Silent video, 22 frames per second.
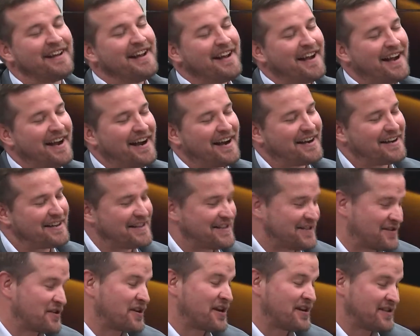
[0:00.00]

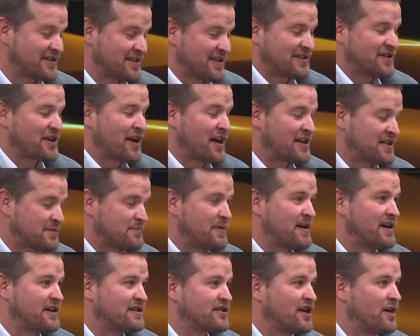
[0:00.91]
and
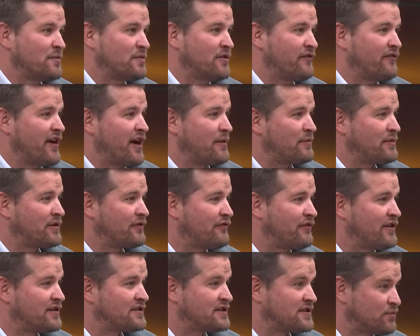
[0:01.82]
spending time with family and
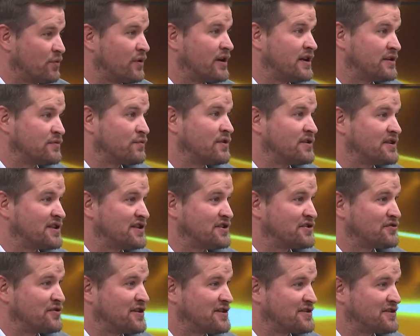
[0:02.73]
friends is what
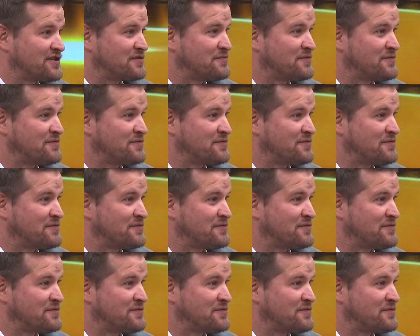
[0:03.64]
de-stresses me.